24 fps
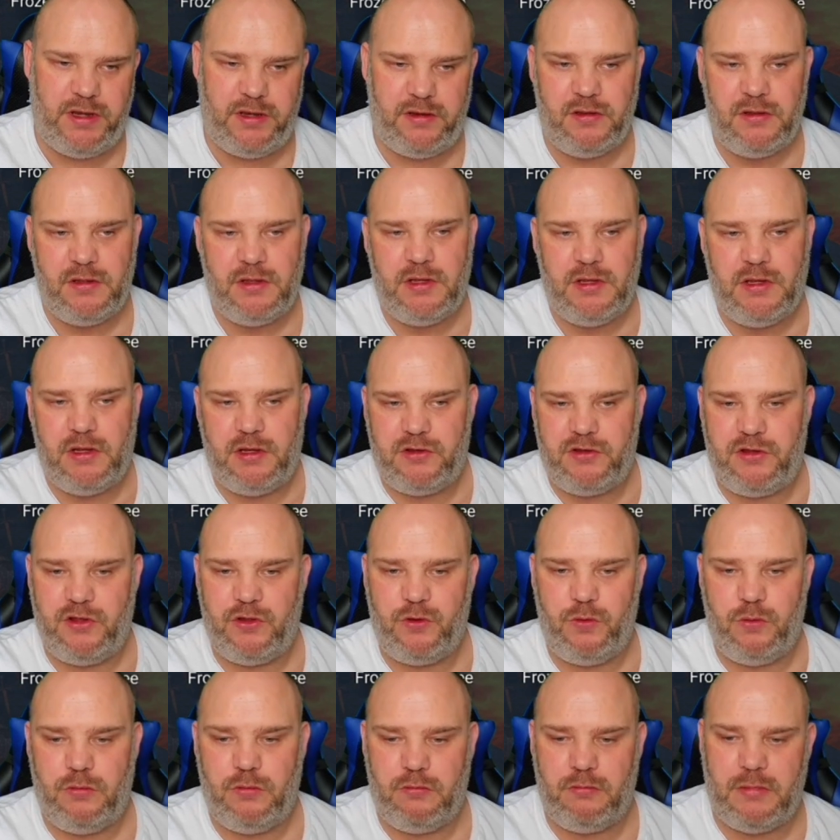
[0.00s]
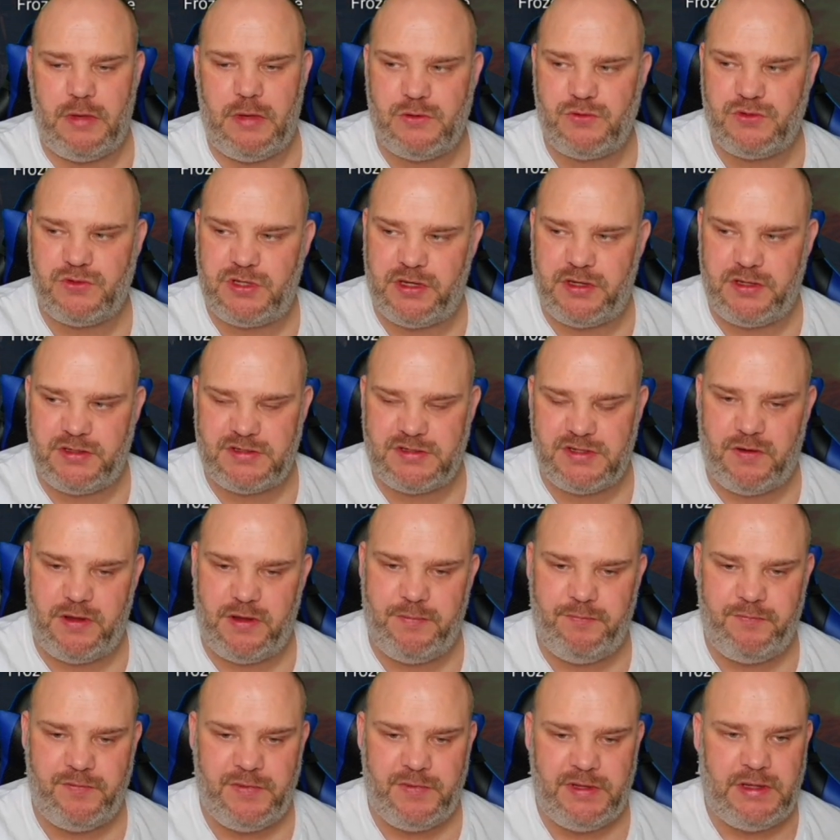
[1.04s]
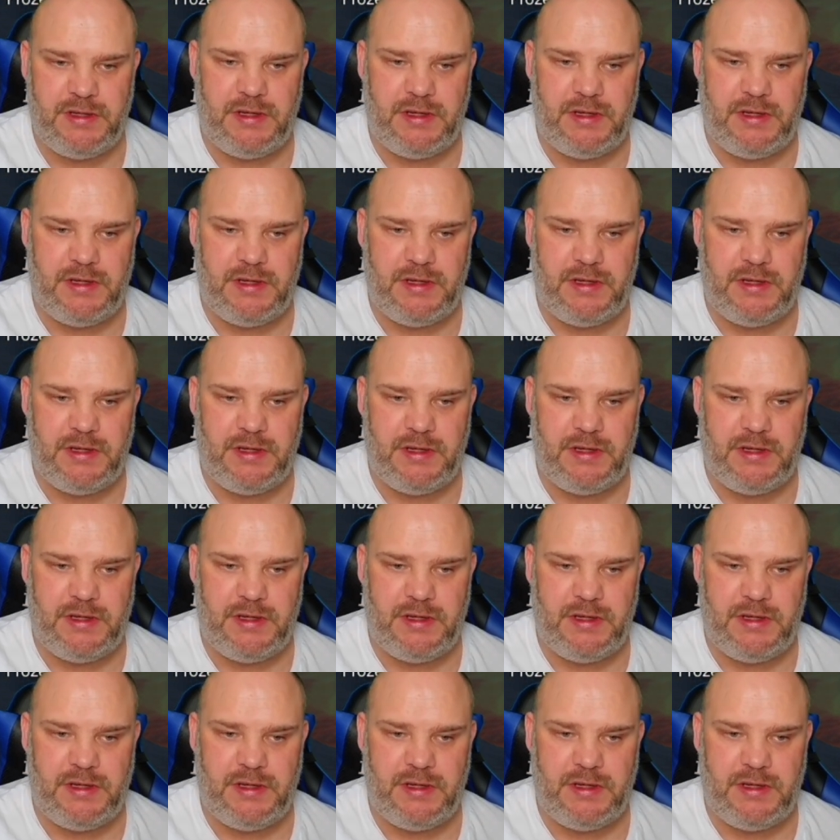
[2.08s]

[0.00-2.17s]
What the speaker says: I do most of the time.